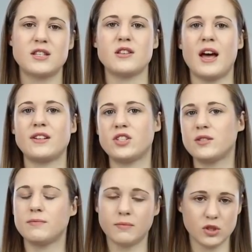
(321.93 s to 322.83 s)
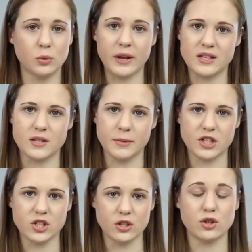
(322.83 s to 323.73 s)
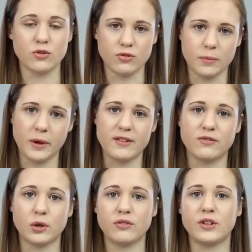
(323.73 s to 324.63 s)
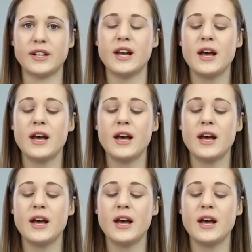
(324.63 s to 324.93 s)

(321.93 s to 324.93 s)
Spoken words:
So that's twice as much as a 2 foot by 4 foot.